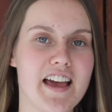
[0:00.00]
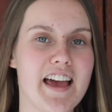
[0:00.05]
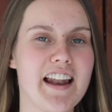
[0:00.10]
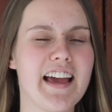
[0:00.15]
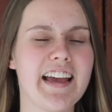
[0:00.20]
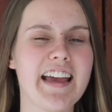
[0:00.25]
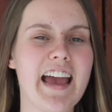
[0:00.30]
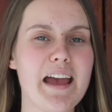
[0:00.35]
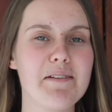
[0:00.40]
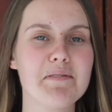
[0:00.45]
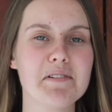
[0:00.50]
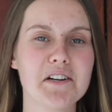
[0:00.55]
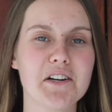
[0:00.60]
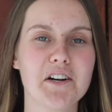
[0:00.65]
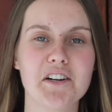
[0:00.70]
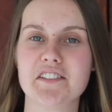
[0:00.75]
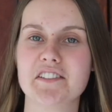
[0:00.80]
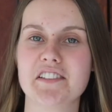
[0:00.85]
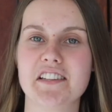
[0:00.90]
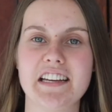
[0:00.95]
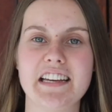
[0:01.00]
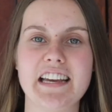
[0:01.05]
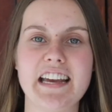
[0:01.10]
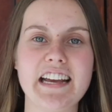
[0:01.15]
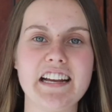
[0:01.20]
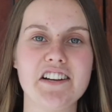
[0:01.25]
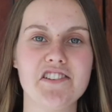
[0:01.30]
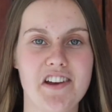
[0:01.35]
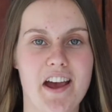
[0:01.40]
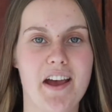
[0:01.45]
and I came across the
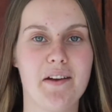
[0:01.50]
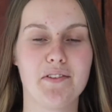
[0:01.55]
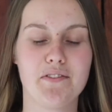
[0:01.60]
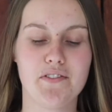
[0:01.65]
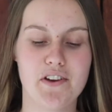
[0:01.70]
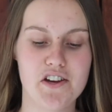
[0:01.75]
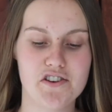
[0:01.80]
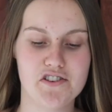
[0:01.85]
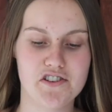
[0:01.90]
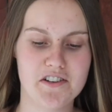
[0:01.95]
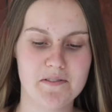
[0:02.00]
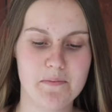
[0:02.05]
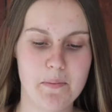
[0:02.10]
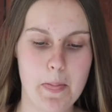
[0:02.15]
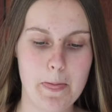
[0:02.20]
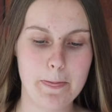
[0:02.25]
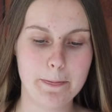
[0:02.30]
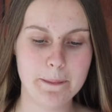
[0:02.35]
King James Version.